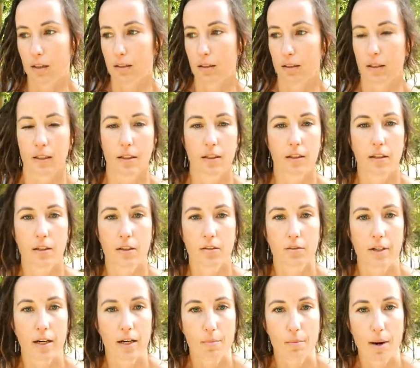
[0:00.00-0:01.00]
I don't know,
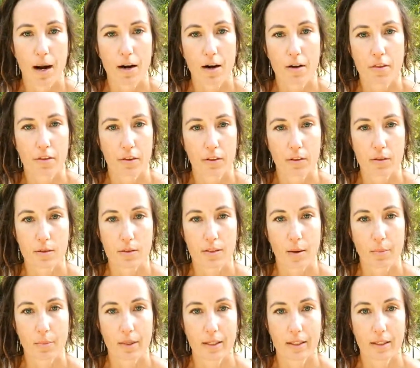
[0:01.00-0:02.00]
run a marathon or
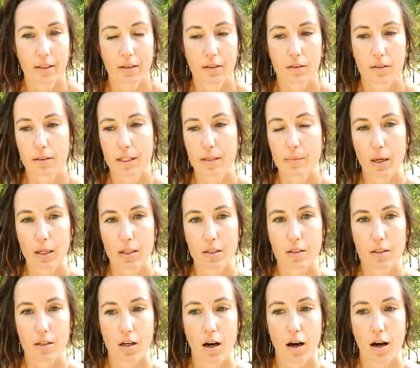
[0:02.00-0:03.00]
something in 3
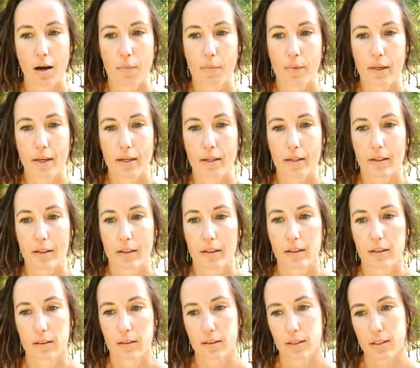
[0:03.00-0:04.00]
months' time, then
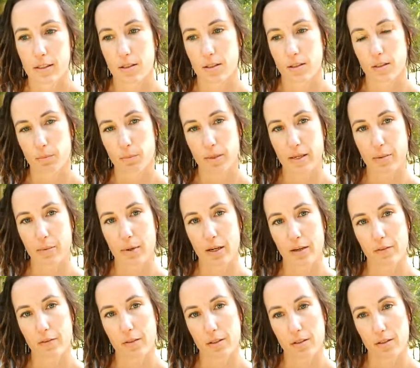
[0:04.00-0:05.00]
this could be one
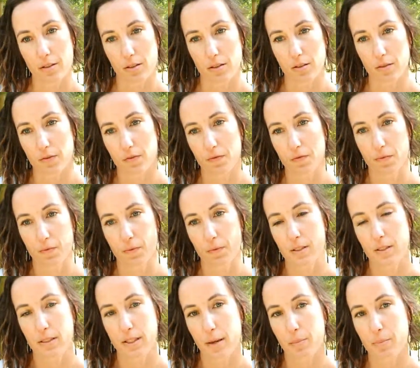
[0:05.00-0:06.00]
of the sort of
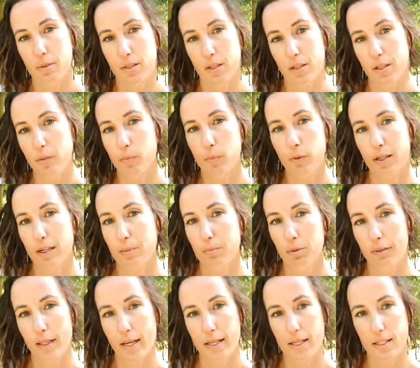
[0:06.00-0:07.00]
steps that you put in
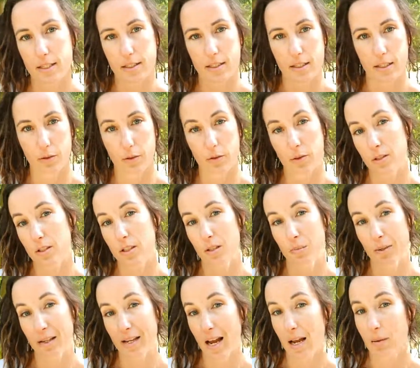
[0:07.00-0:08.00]
place in order to
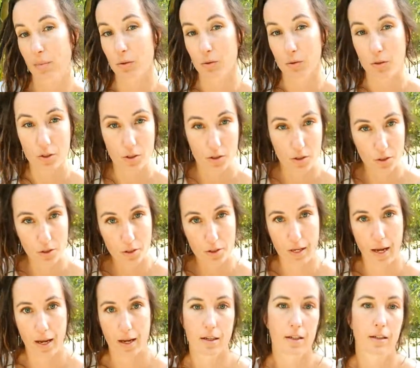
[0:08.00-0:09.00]
be able to do
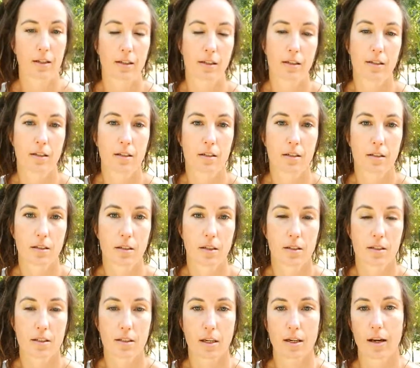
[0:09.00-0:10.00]
that. And so
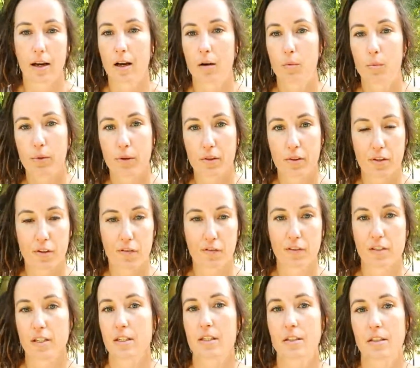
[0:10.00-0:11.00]
it's going to help with your
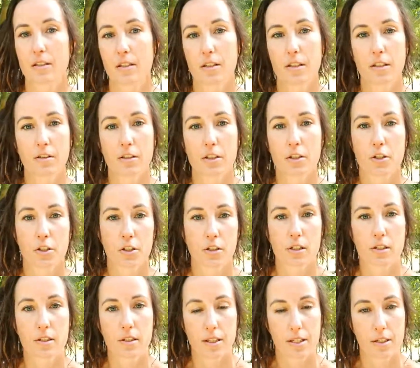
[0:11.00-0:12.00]
fitness and your
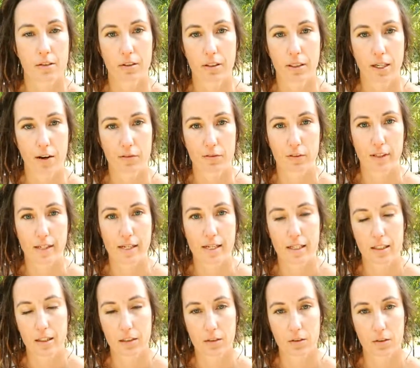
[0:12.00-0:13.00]
endurance and your recovery
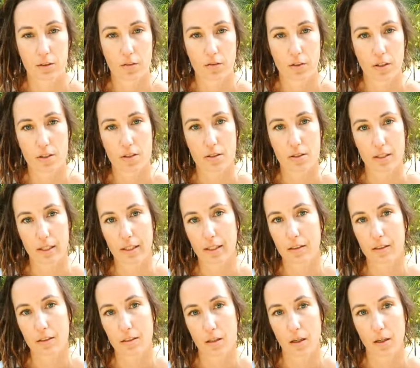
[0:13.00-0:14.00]
and all of those
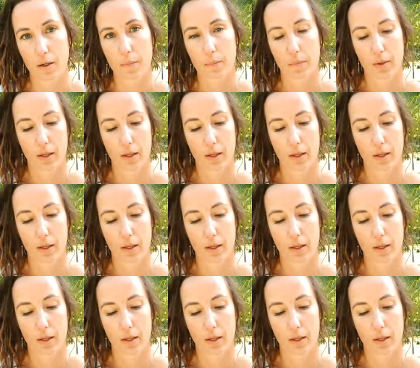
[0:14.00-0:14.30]
things. So